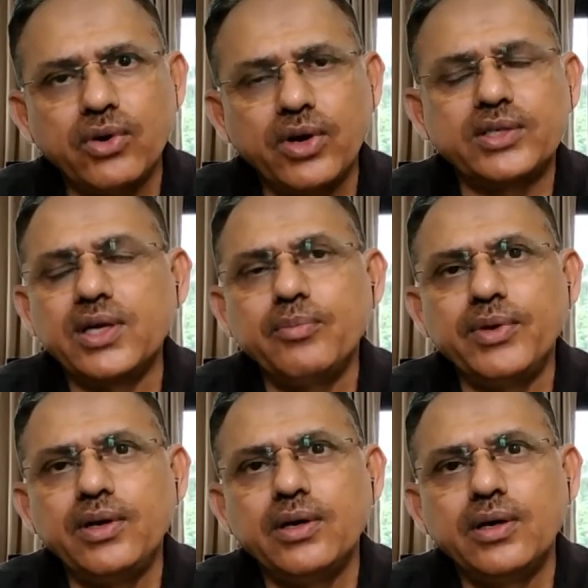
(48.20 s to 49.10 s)
For
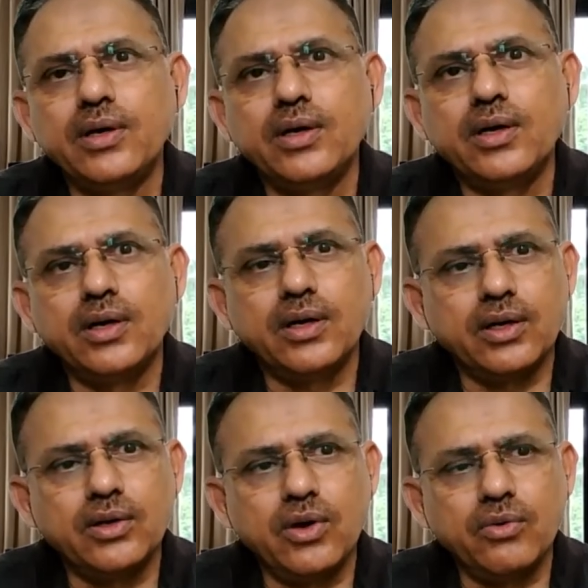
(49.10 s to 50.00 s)
example,
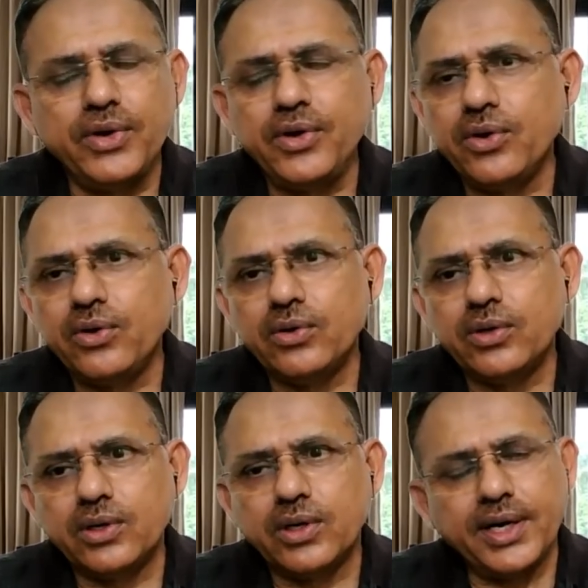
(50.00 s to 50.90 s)
your video
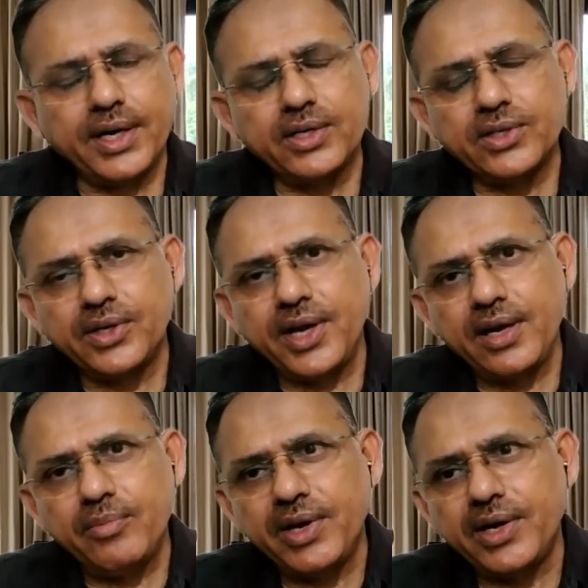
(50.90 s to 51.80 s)
contains
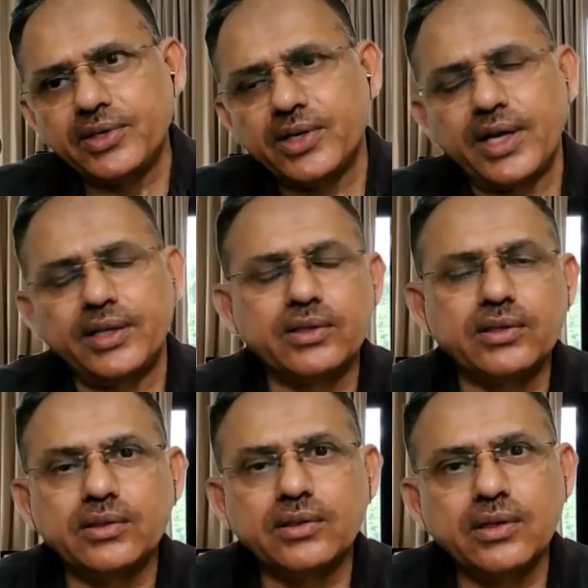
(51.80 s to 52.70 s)
ten minutes length,
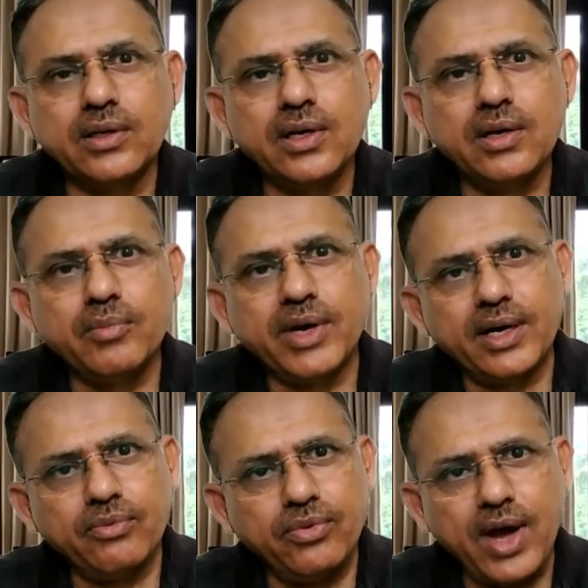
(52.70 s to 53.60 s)
but
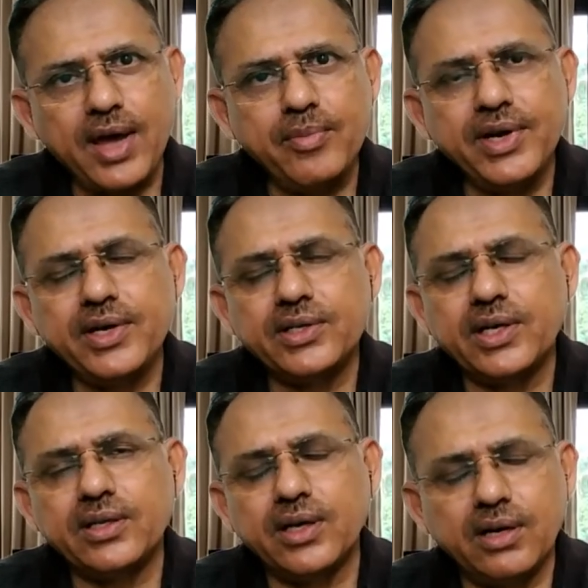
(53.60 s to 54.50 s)
at five minutes
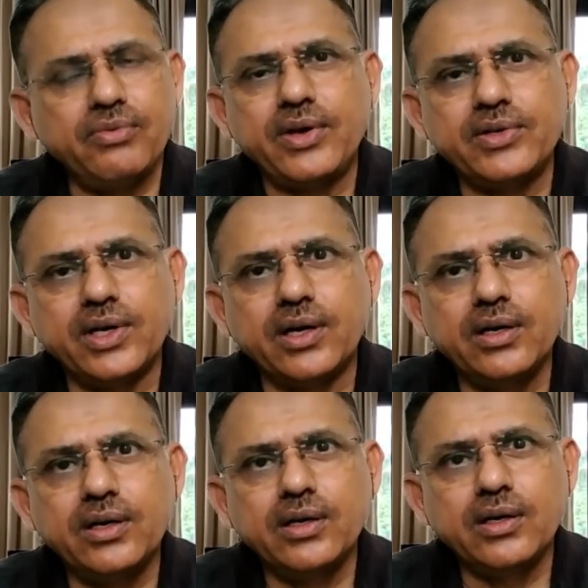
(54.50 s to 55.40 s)
and thirty-five
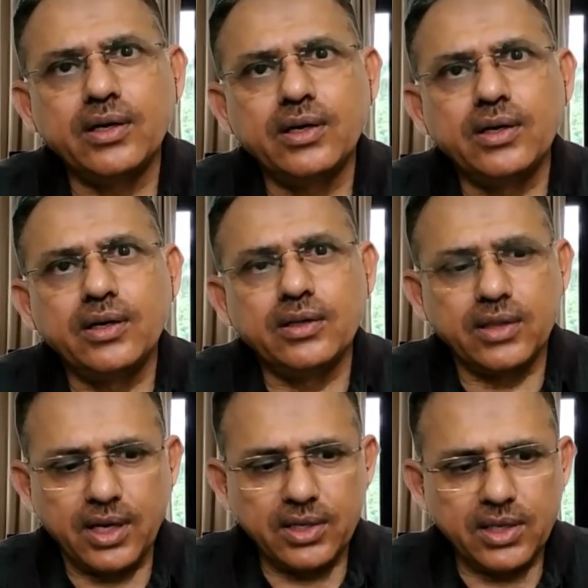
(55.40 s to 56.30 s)
seconds
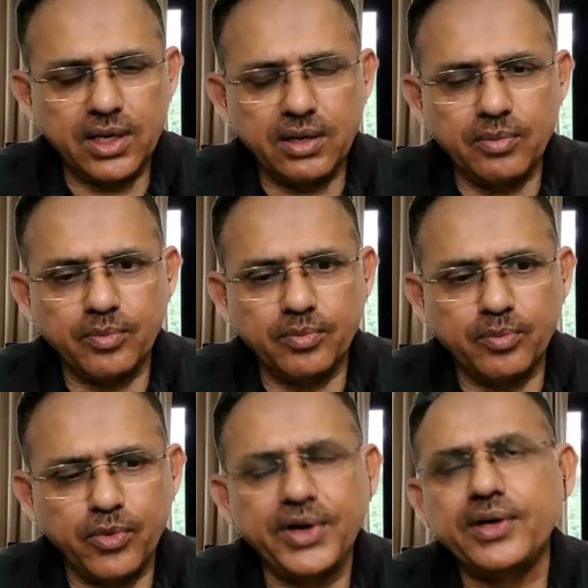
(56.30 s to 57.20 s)
there is a
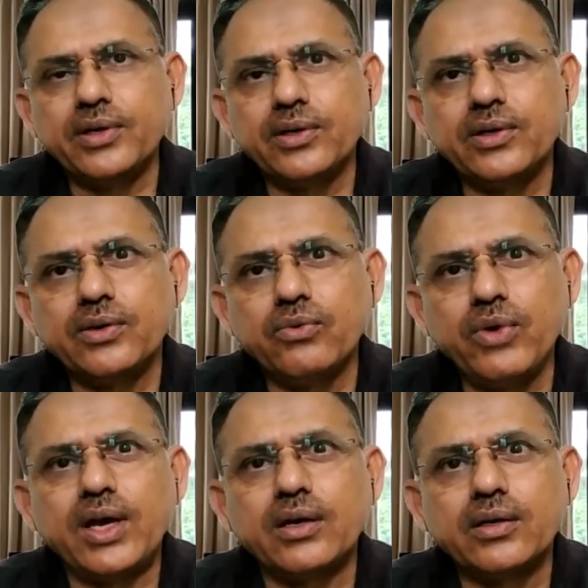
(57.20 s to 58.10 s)
point
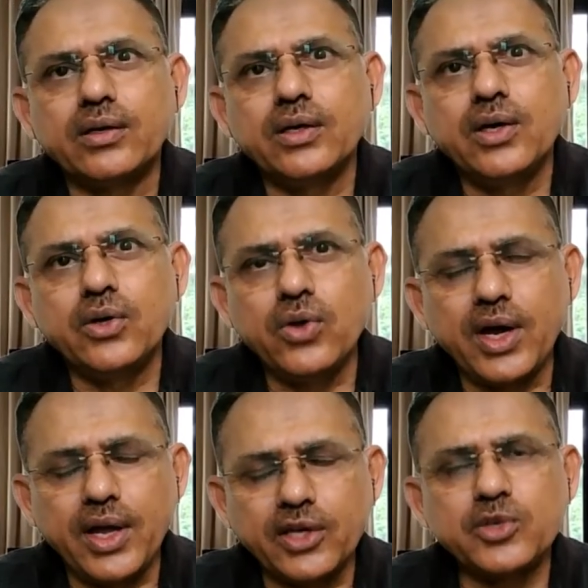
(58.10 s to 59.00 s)
where you
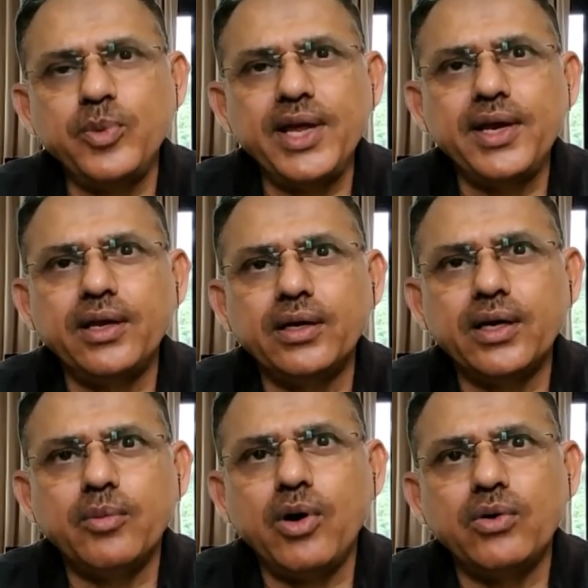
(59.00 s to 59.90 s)
are explaining
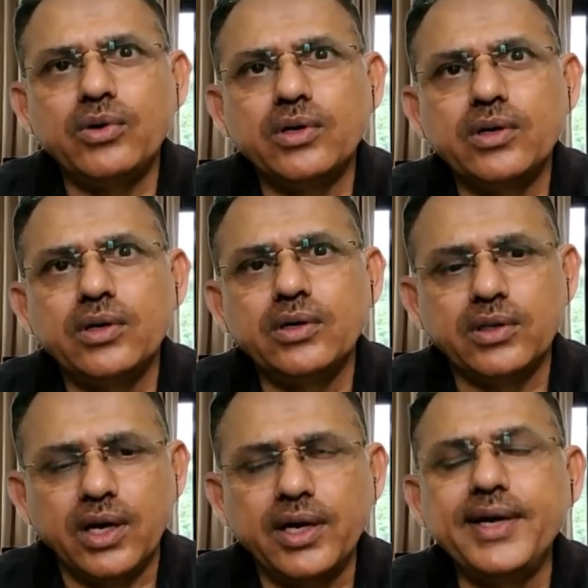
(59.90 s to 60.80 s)
about
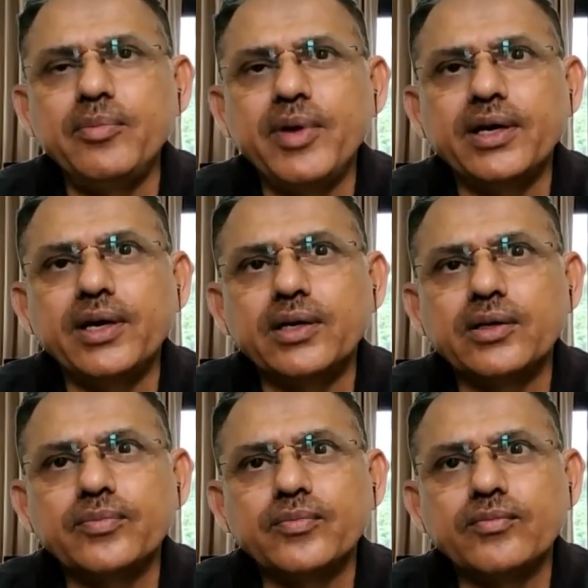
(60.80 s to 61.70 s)
the lead magnet.
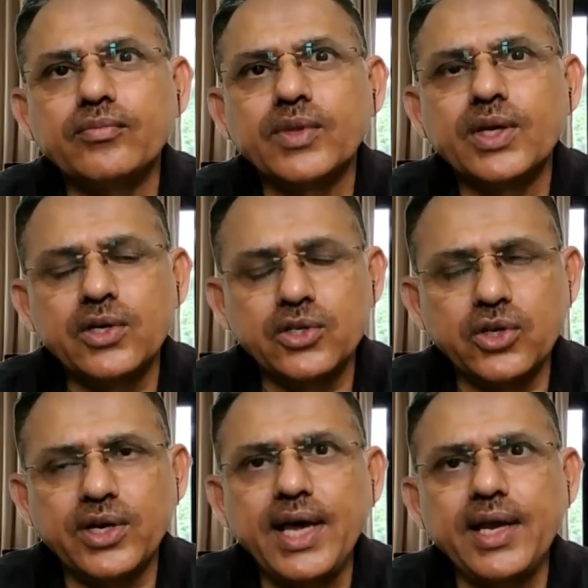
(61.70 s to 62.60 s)

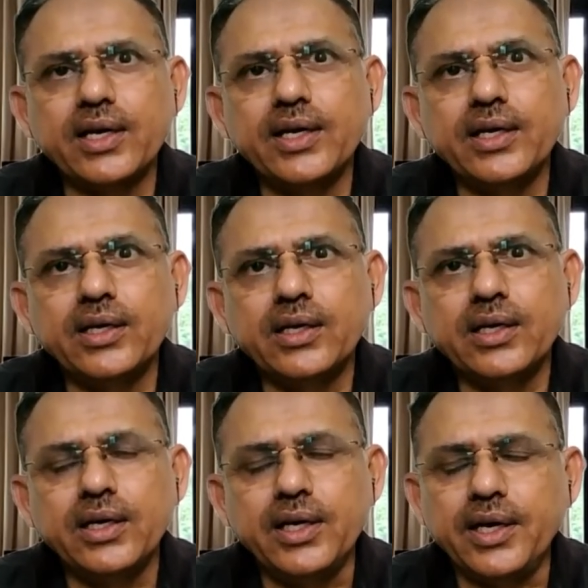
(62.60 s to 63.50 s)
So directly
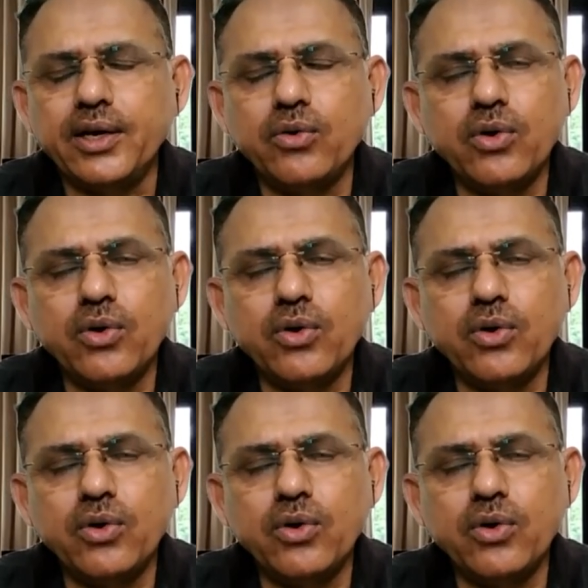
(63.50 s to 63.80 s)
he can